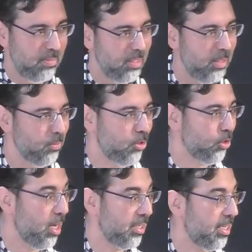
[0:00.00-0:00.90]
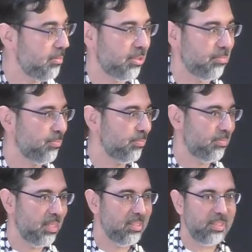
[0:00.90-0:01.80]
he was shot at
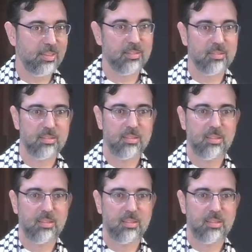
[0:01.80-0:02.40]
and killed.